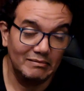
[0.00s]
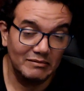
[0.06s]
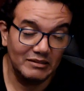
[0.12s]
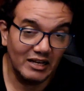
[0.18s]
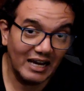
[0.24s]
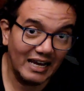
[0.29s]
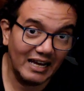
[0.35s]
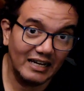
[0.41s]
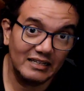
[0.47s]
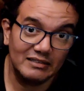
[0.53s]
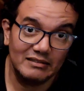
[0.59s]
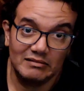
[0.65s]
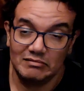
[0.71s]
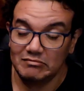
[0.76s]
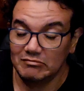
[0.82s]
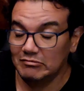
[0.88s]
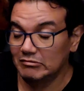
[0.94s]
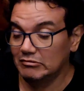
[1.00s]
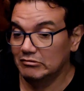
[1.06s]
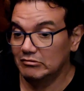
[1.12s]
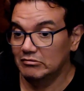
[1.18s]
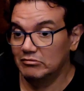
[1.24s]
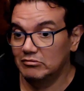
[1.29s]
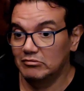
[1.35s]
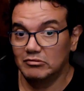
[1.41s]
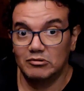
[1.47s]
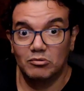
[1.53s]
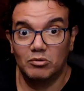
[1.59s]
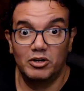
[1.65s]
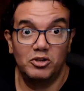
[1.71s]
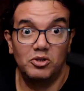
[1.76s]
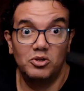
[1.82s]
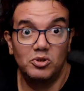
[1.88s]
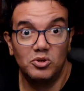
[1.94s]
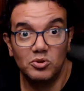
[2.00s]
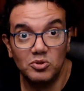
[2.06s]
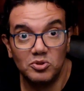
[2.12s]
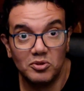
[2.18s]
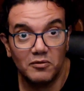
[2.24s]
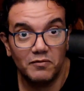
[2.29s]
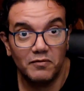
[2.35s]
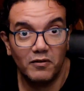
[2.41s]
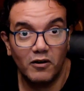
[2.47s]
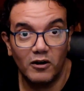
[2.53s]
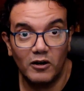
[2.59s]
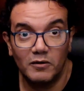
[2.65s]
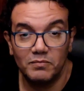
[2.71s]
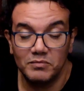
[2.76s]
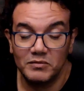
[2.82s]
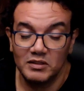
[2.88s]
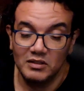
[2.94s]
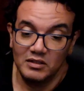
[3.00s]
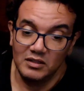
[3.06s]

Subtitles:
Not what do you use so far?